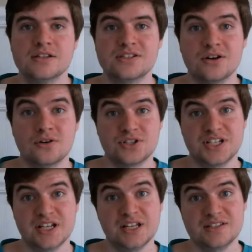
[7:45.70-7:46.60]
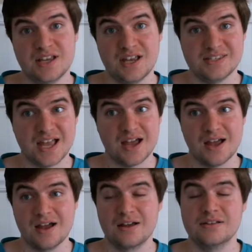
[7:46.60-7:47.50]
So she says
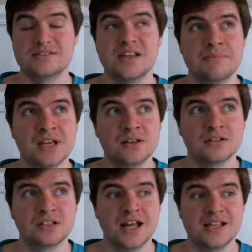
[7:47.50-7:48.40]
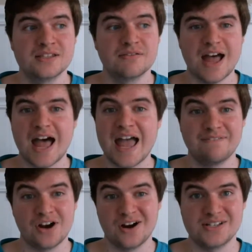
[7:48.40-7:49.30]
something along the lines of, "I
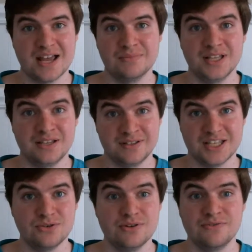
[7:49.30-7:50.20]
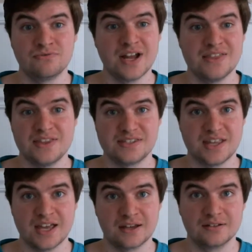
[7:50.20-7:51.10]
have a hard time believing that you even read this
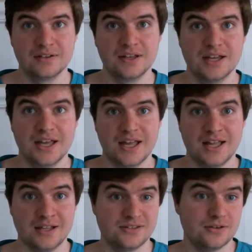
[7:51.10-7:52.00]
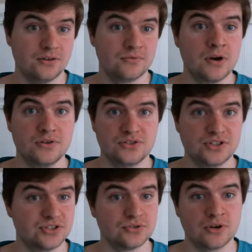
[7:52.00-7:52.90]
thing." And so Rose
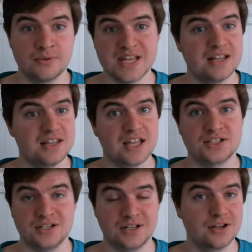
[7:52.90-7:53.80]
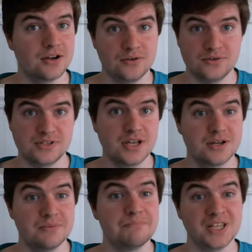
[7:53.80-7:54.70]
just storms out of the kitchen and goes,
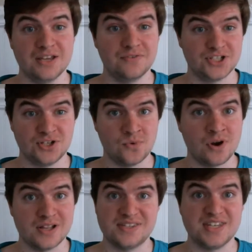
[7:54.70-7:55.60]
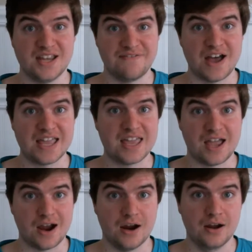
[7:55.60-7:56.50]
Believe what you want, see if I
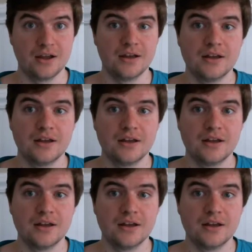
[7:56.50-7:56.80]
care.